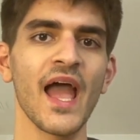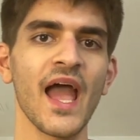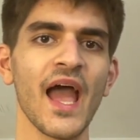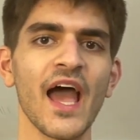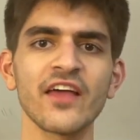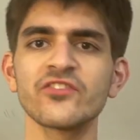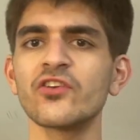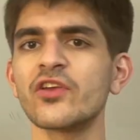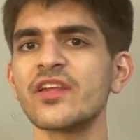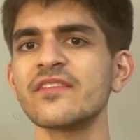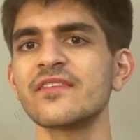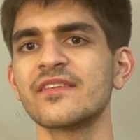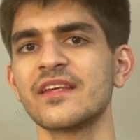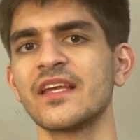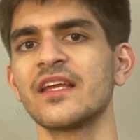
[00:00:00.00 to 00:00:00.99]
As you can
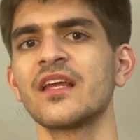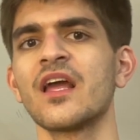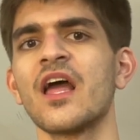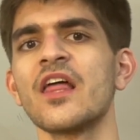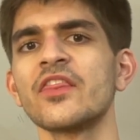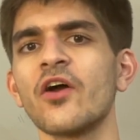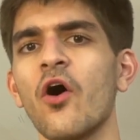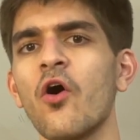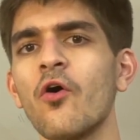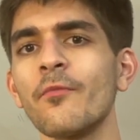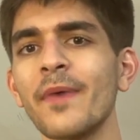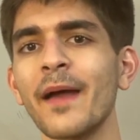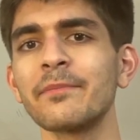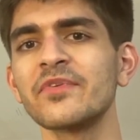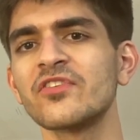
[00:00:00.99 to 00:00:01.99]
see, the Home
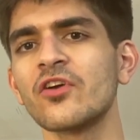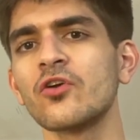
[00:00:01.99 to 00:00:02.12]
app is a